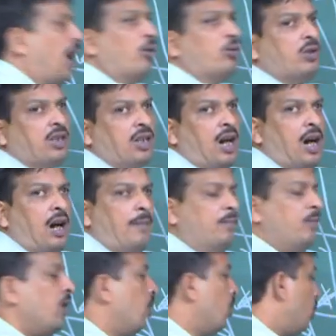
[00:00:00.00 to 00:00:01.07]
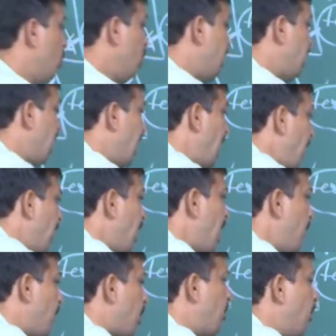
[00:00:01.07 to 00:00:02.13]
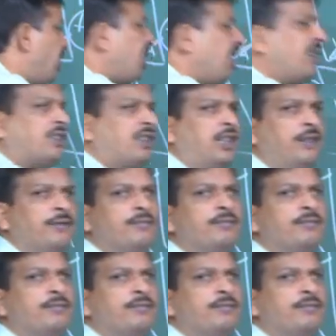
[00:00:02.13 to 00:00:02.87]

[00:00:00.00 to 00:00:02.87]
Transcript: outcome with the level of proficiency.